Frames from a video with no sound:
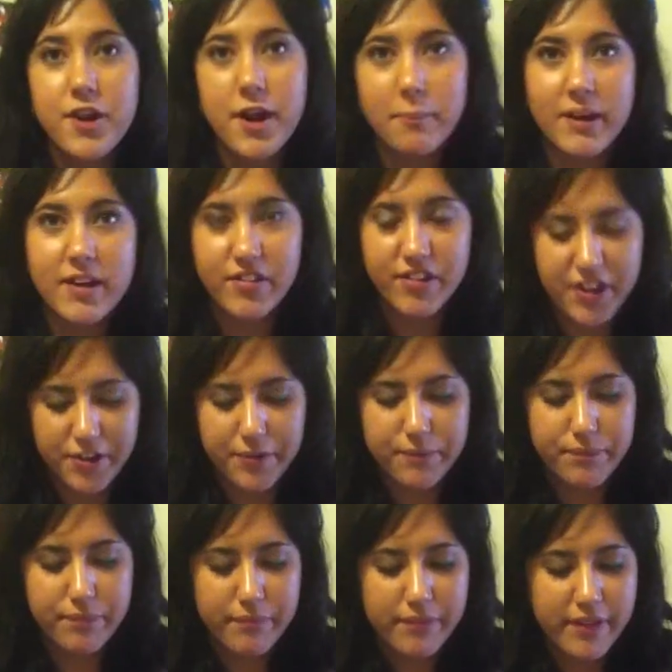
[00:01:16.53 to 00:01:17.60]
Number 2.
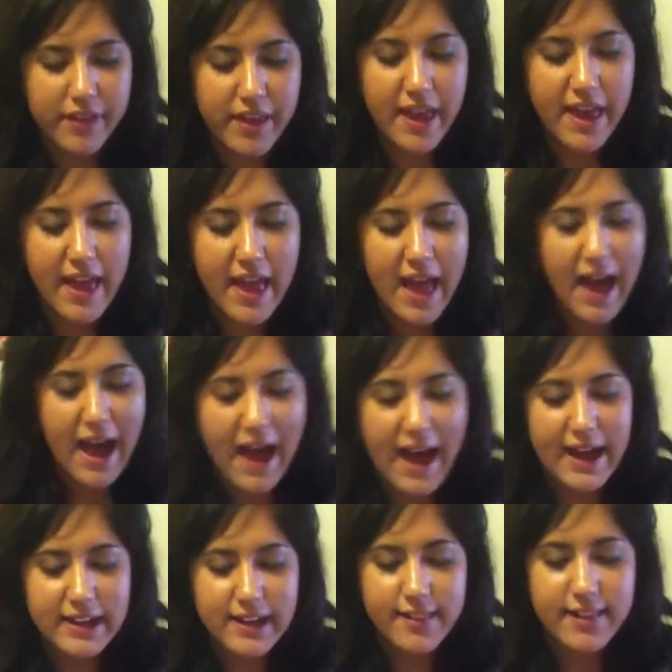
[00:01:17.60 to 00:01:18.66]

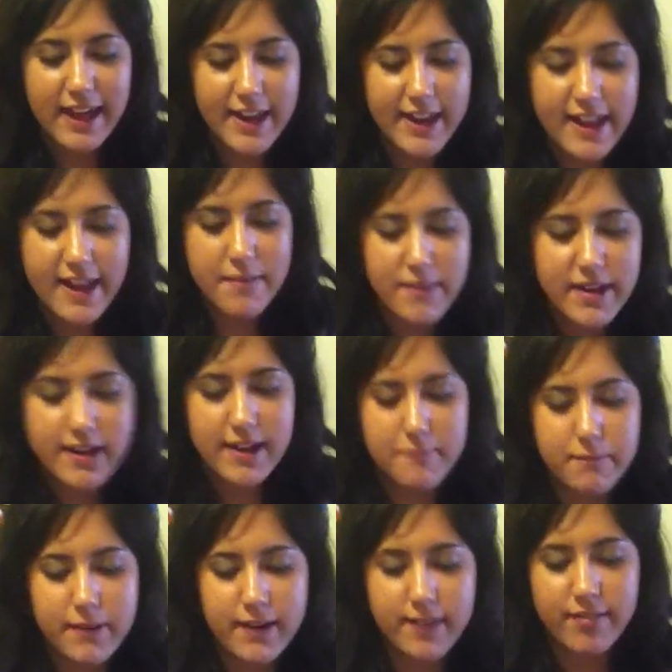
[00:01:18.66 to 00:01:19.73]
I just had an image
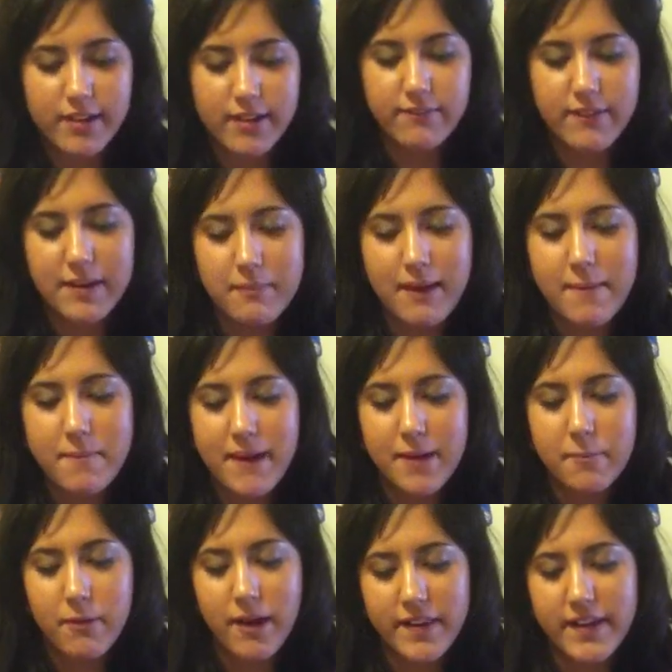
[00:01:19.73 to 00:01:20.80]
of preserving my
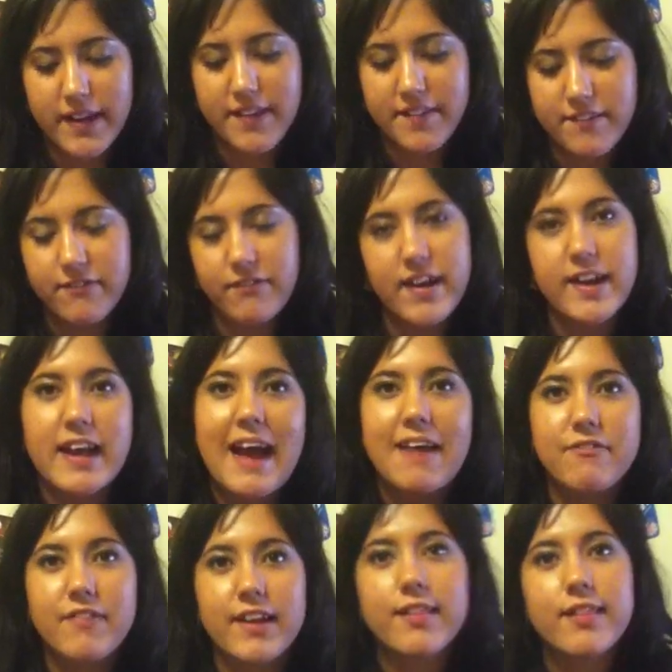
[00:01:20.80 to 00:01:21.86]
big brother in the fridge
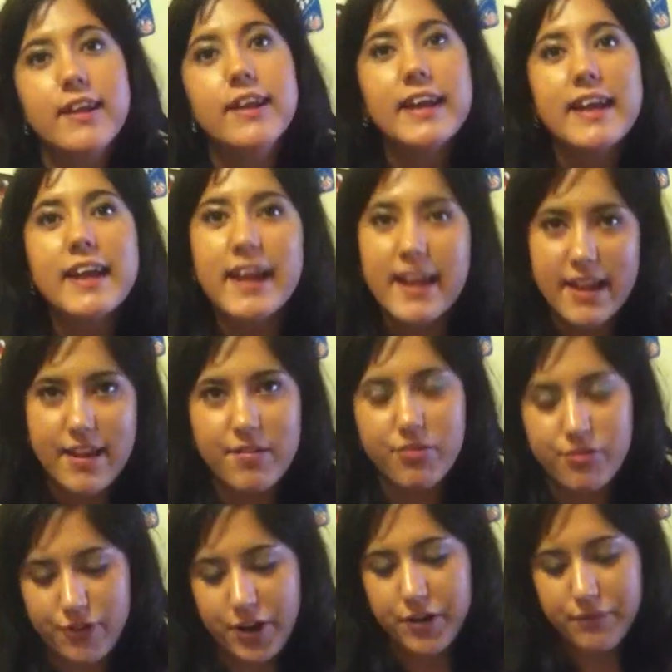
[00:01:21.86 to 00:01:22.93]
after slitting his
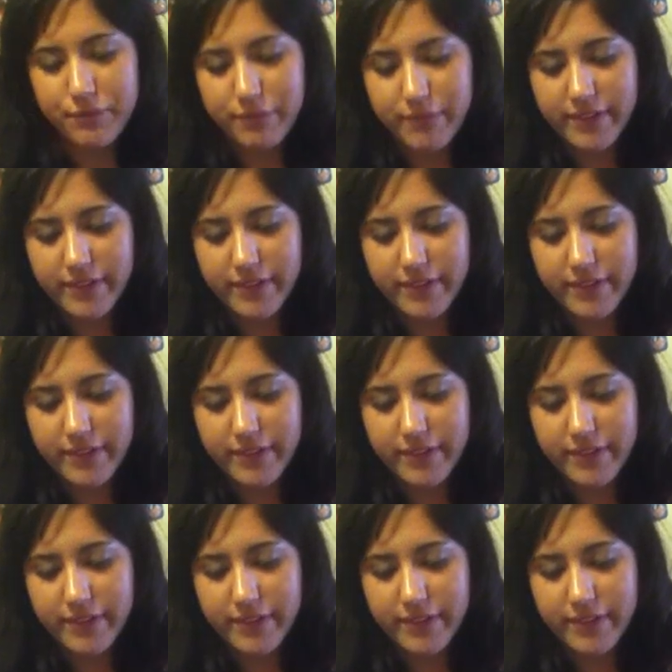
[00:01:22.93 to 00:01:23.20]
throat.